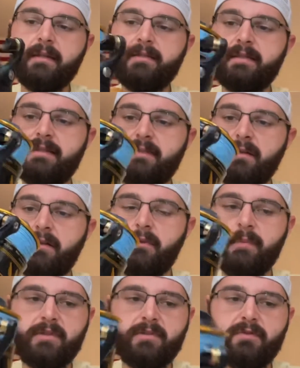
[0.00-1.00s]
this is a little
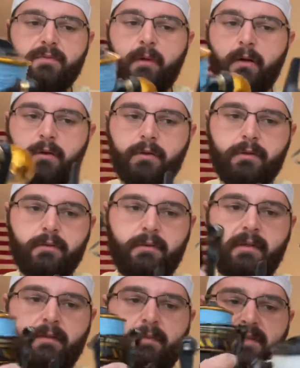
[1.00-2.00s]
bit smaller.
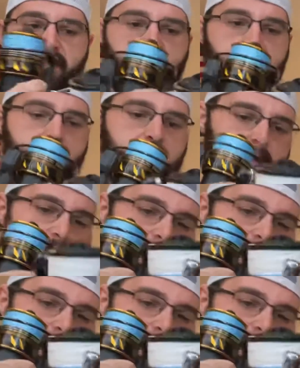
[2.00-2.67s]
Here, let me see if I can kind of